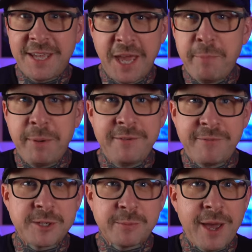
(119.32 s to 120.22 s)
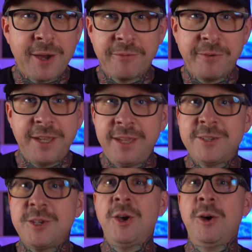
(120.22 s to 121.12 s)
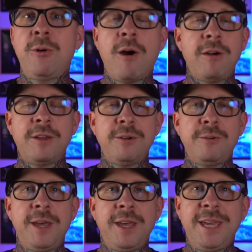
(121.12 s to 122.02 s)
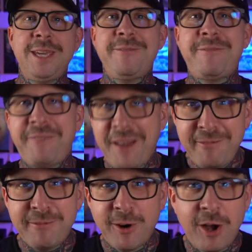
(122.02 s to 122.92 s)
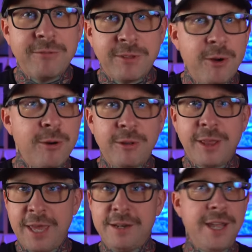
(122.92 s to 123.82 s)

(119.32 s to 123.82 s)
Campaign for Tobacco Free Kids, who argue in favor of local and